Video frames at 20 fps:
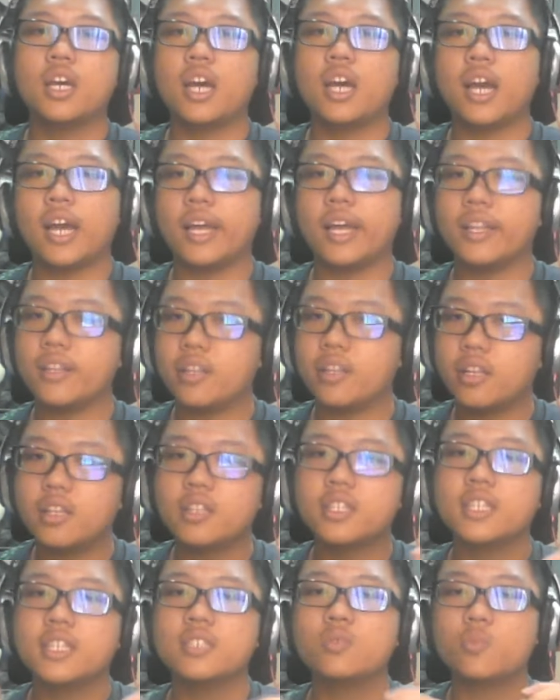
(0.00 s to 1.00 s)

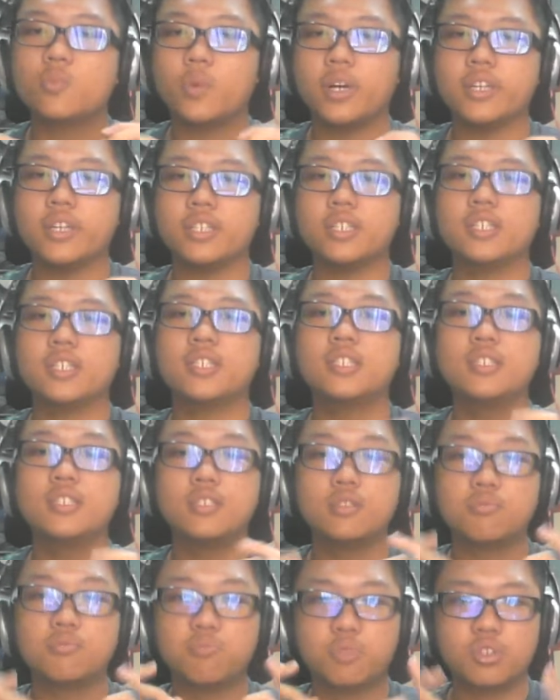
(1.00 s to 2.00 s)
And this one,
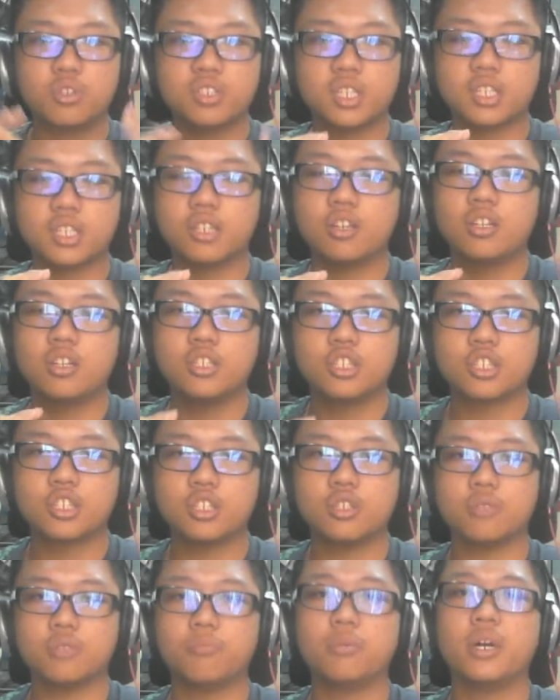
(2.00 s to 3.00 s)
he's more
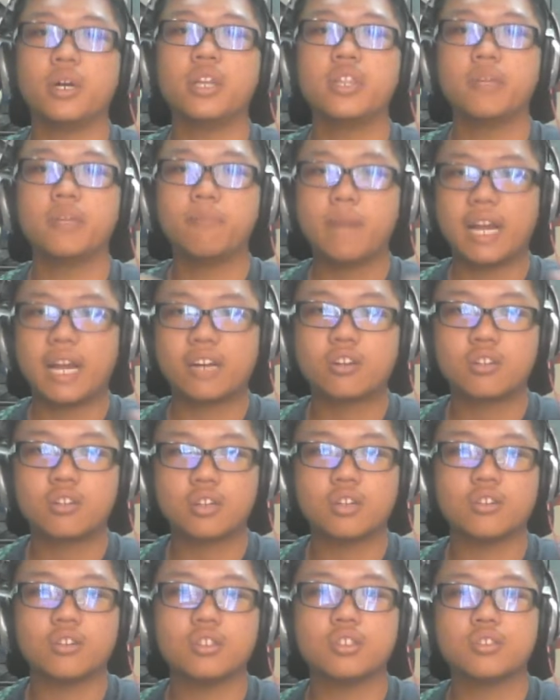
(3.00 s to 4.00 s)
technological, but the
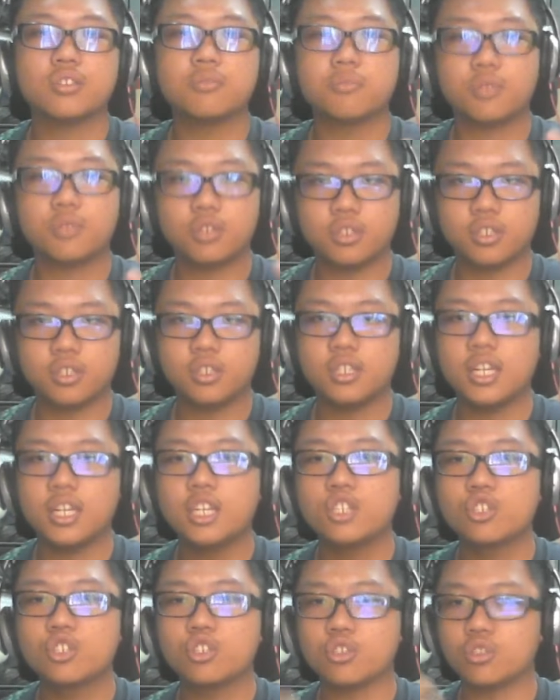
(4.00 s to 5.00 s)
background is more
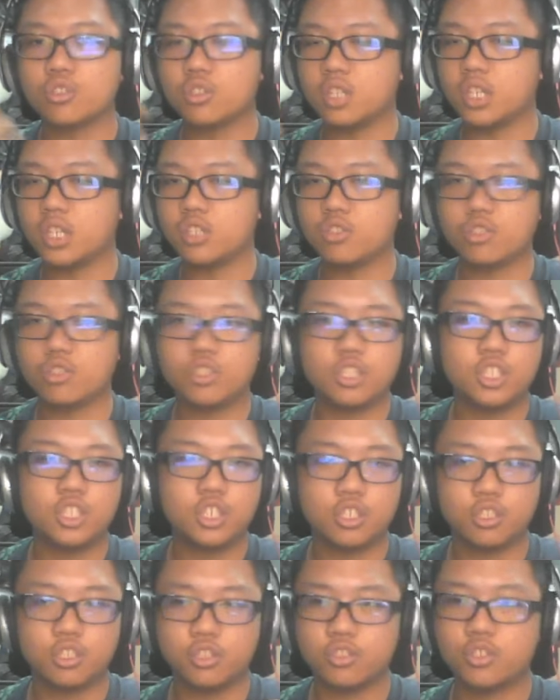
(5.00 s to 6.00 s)
nature and
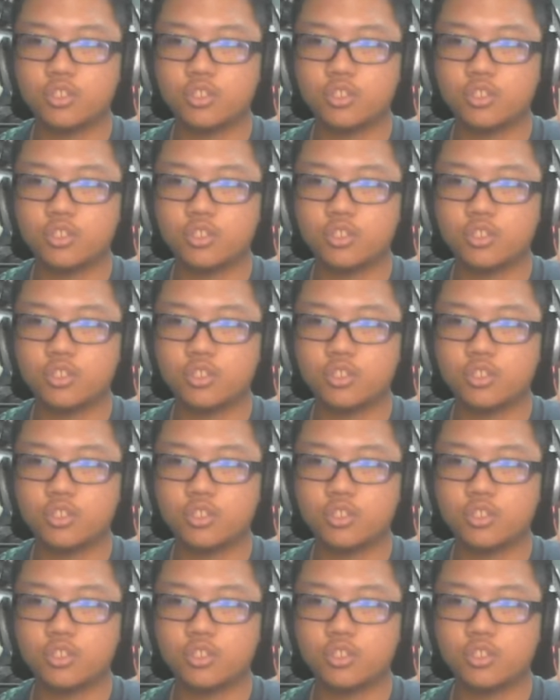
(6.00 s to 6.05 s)
traditional.